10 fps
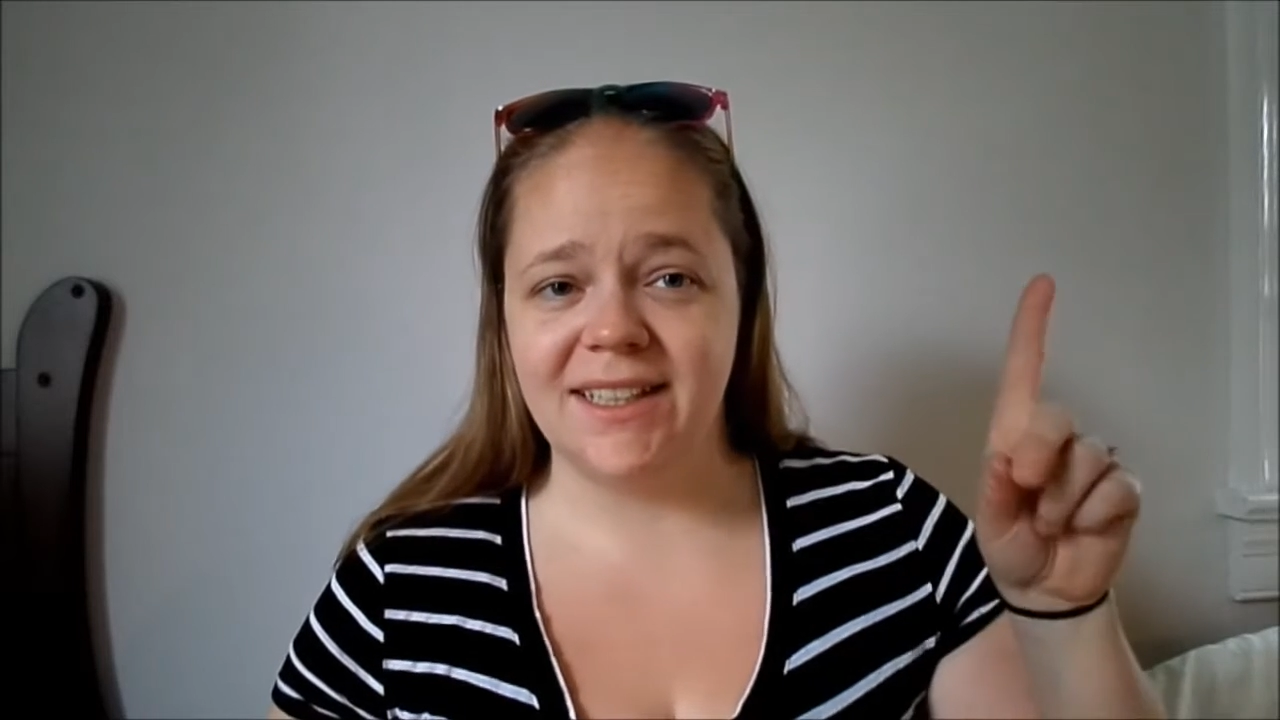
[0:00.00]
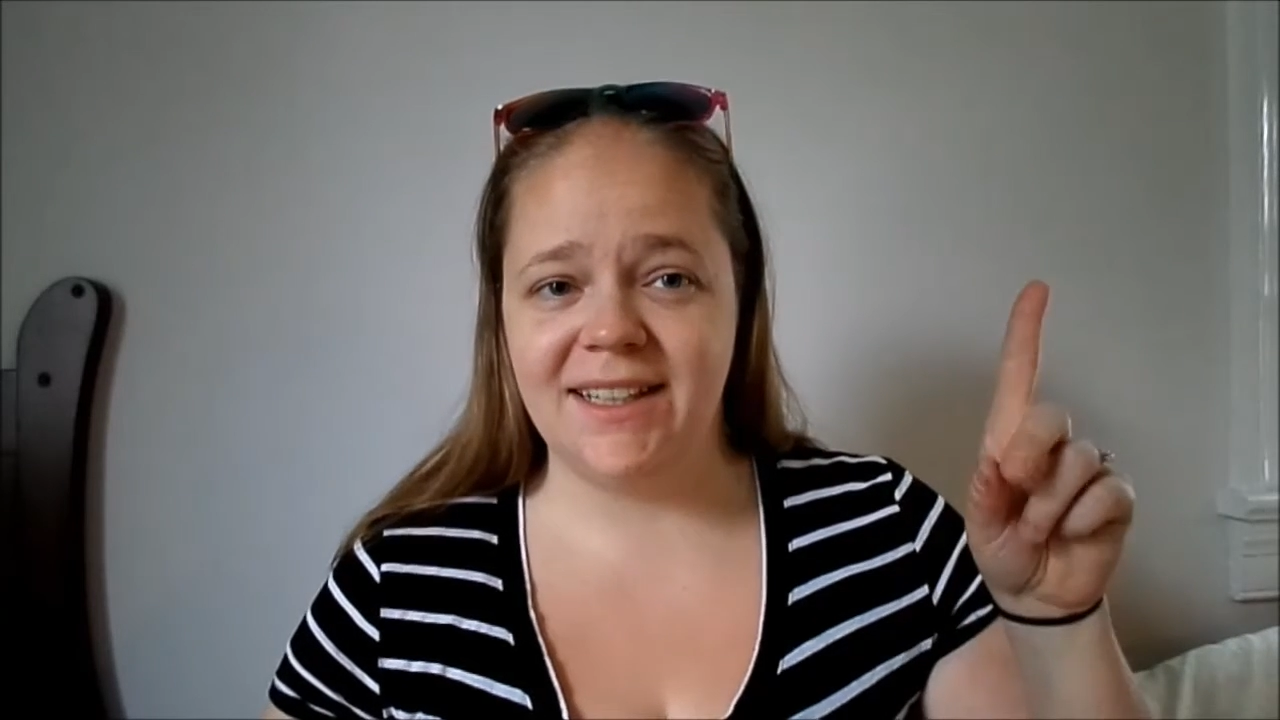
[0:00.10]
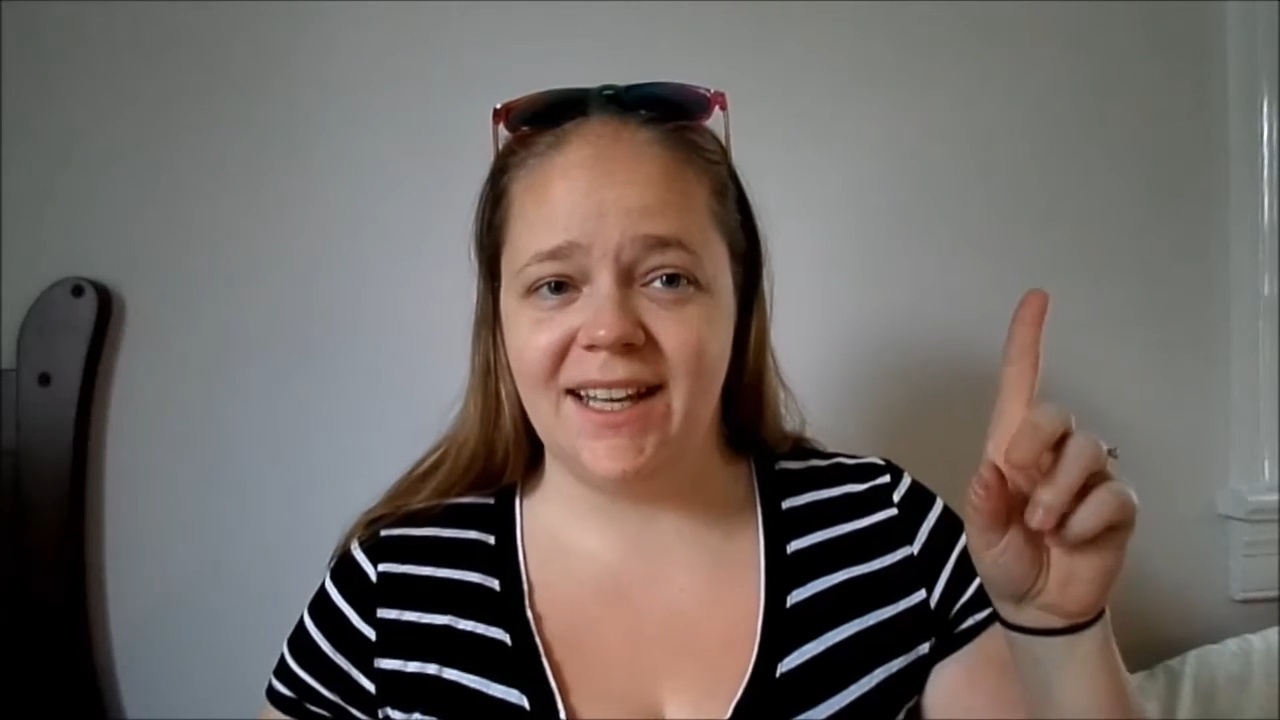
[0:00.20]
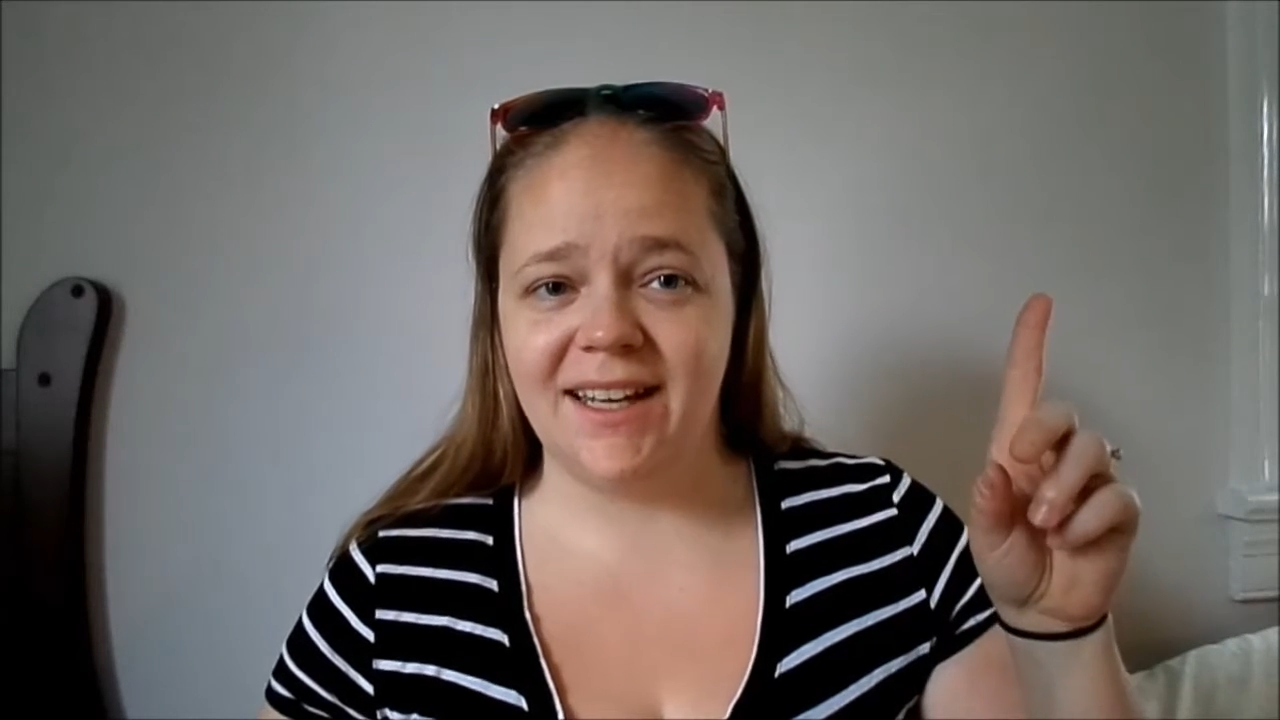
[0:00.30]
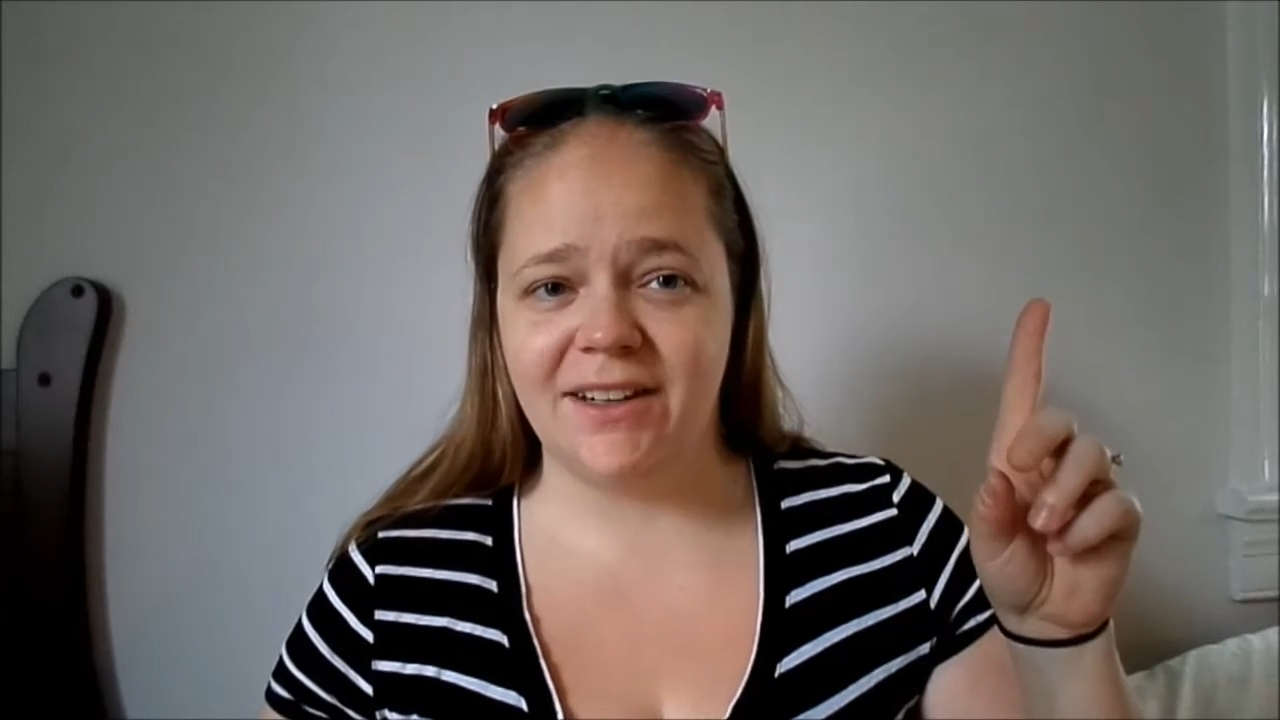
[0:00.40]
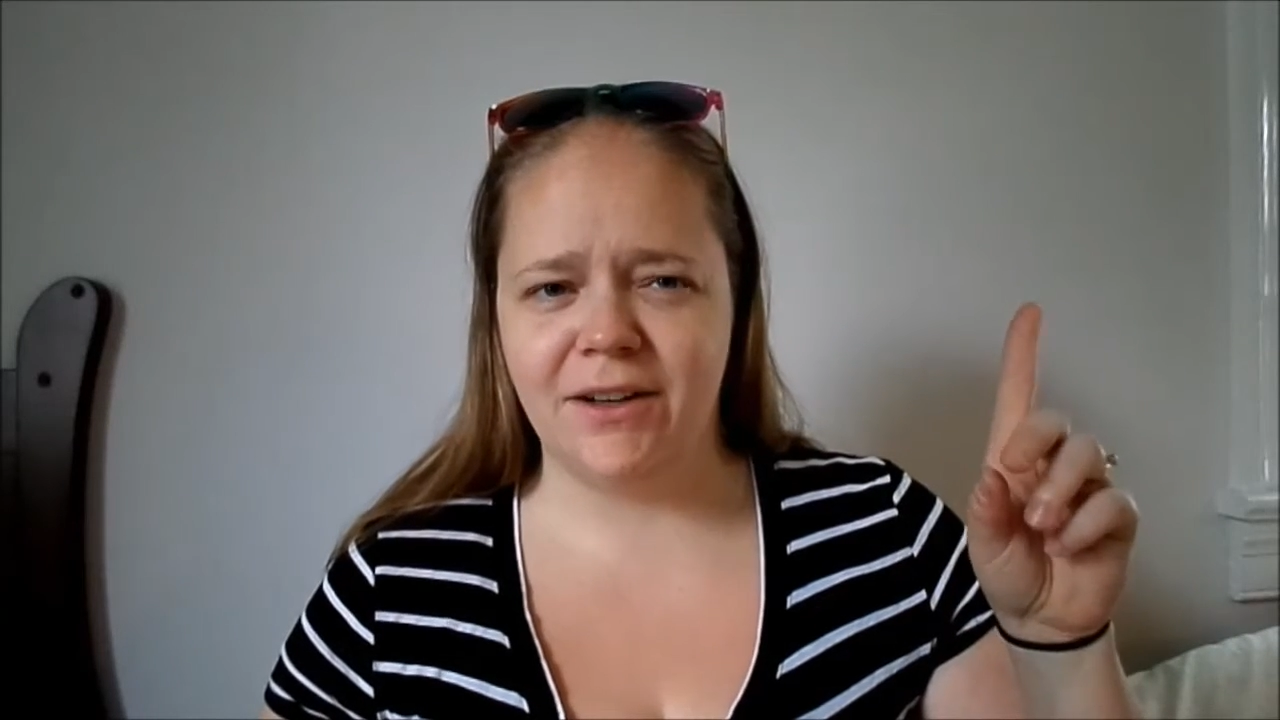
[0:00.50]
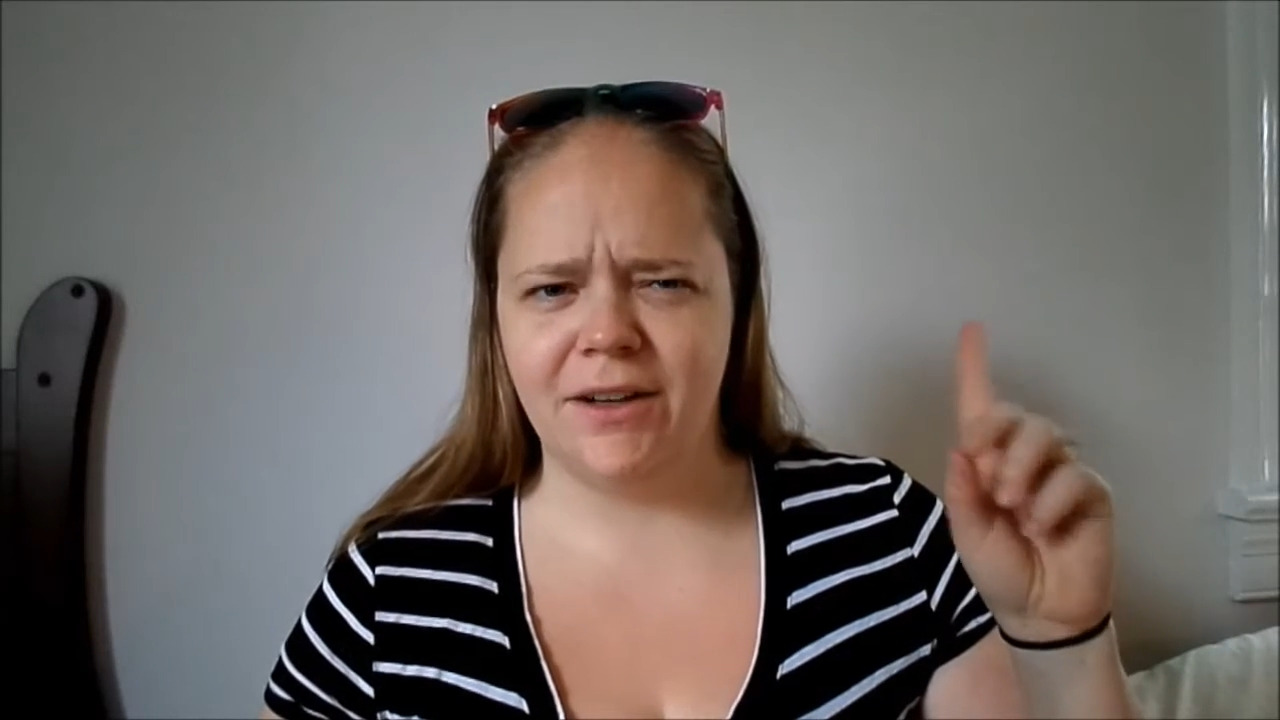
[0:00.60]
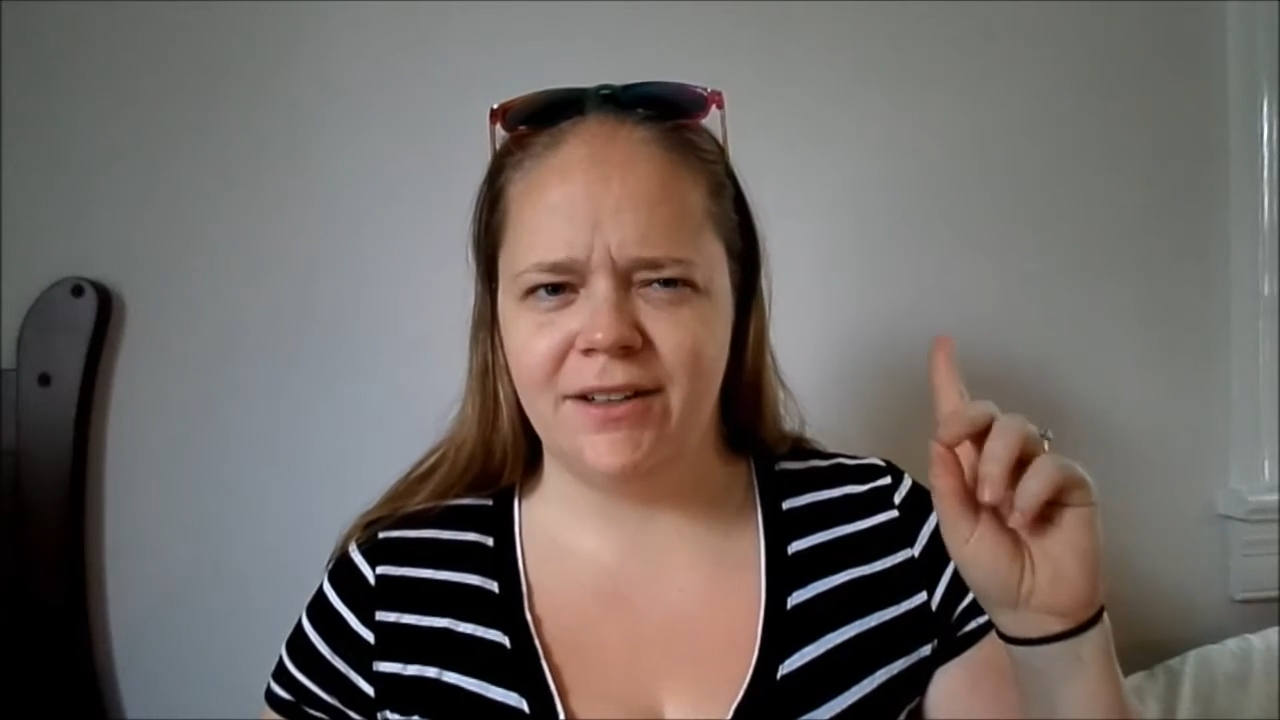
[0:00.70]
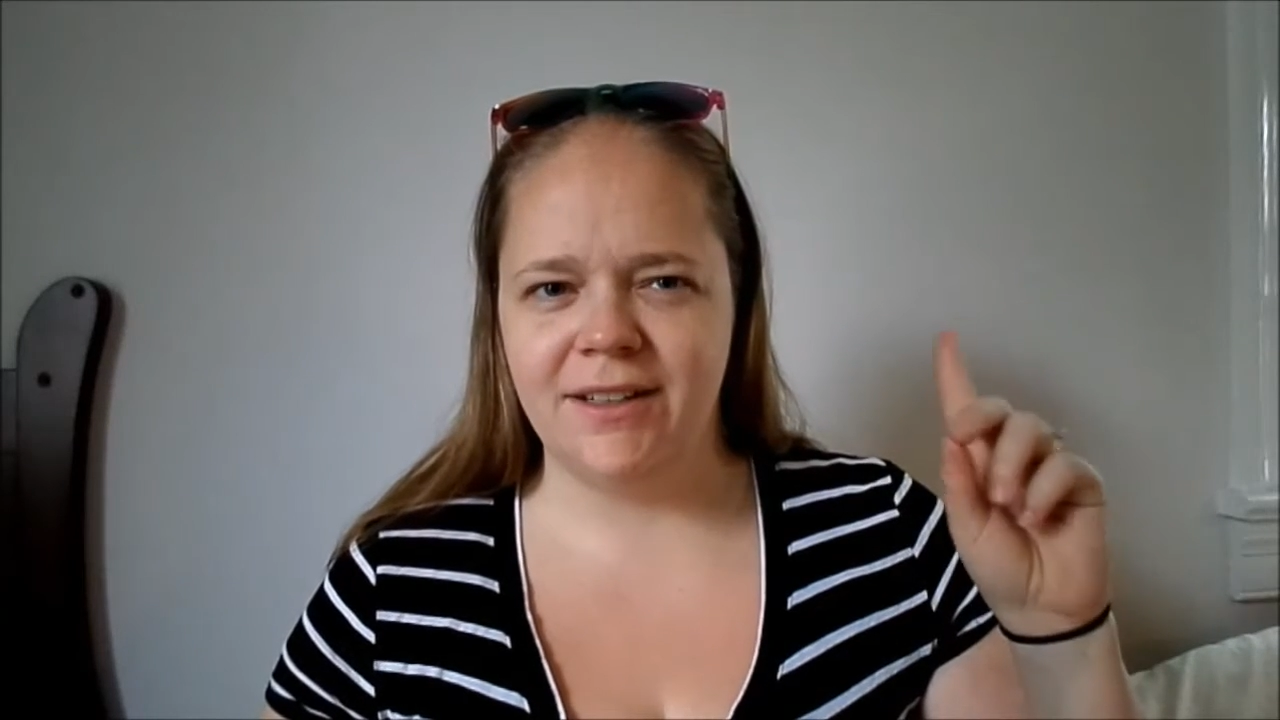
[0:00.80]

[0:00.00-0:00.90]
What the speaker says: in the iCard.